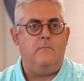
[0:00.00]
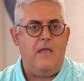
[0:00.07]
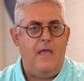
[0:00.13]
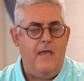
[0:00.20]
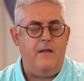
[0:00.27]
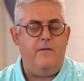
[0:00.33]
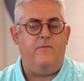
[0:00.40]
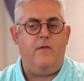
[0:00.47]

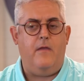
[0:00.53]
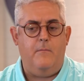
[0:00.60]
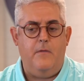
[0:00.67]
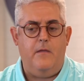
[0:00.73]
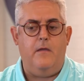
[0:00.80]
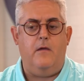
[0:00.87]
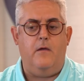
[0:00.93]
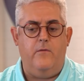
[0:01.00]

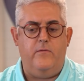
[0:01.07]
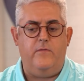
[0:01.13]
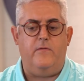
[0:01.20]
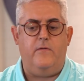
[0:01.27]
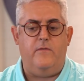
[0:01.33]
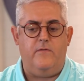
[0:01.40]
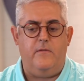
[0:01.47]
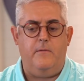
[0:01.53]
NVMe over
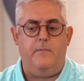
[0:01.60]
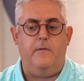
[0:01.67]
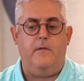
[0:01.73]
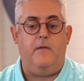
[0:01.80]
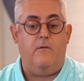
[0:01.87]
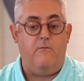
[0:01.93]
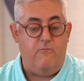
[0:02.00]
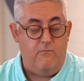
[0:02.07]

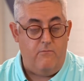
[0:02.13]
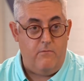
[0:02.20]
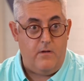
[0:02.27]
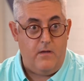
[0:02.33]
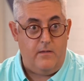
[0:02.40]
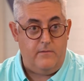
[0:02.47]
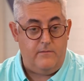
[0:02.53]
TCP. Right.